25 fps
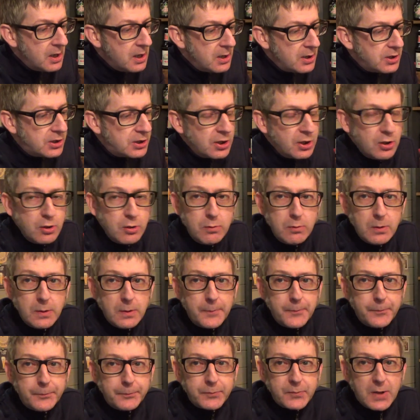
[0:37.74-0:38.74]
to
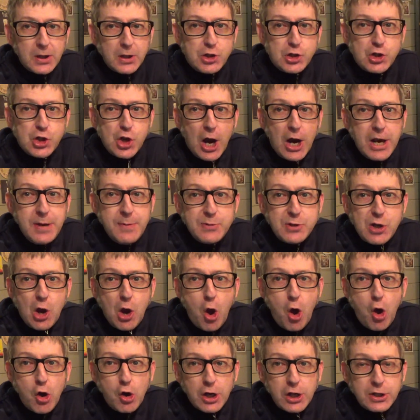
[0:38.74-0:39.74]
James
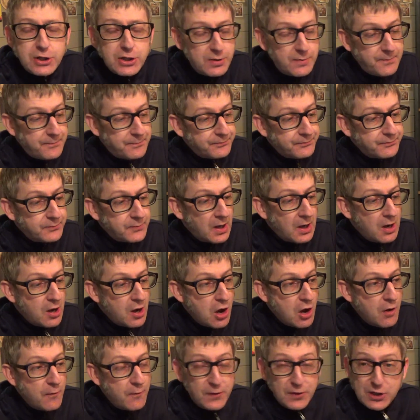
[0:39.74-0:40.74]
Hoggett
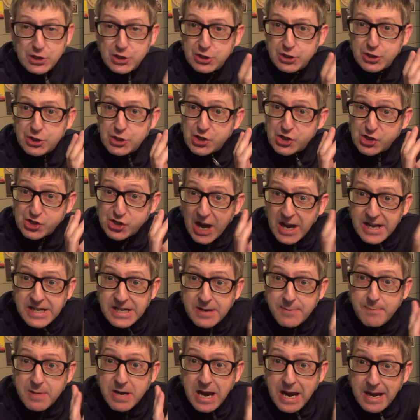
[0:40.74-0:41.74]
for
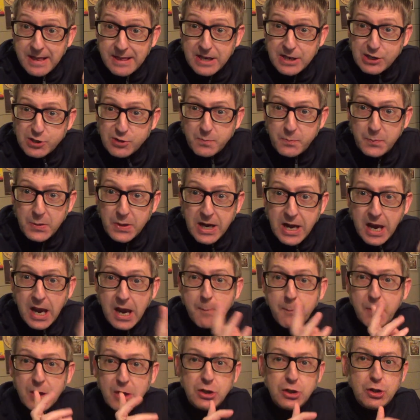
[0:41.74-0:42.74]
sending me in this
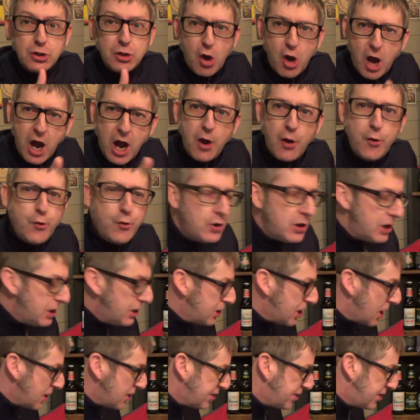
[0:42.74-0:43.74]
beer, but not only
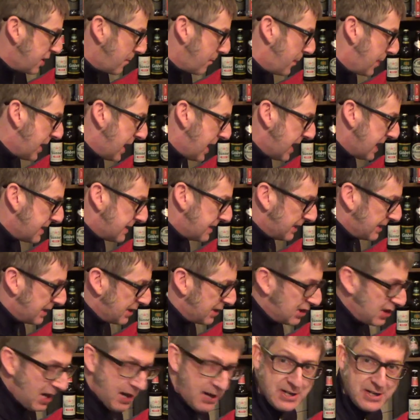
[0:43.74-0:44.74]
just the beer did he
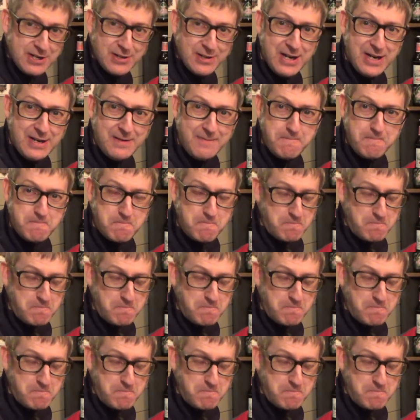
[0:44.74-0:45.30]
send in,